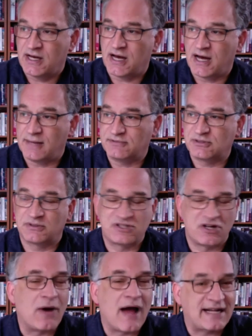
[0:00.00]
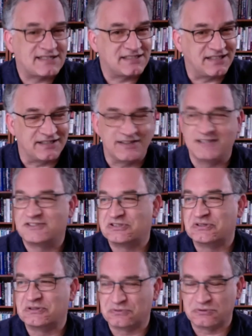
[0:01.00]
Um, so it's no accident that
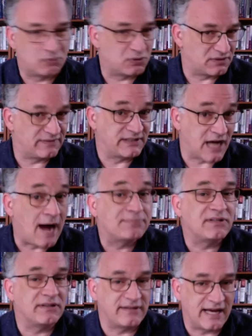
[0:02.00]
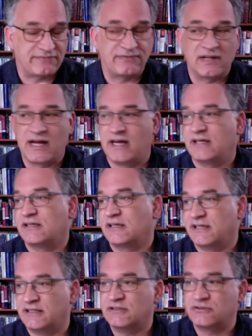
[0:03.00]
Dylann Roof would have adopted that flag
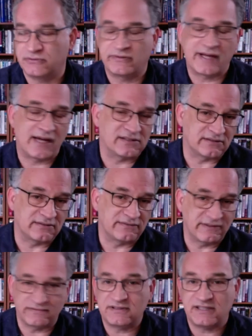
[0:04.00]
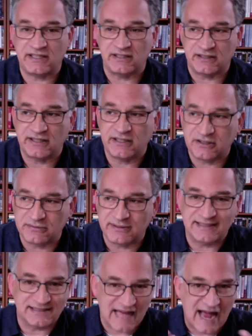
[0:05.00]
in two thousand fifteen. He knew
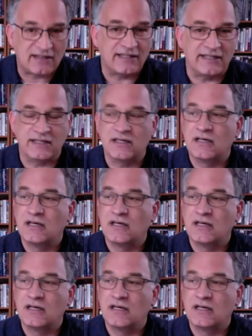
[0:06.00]
exactly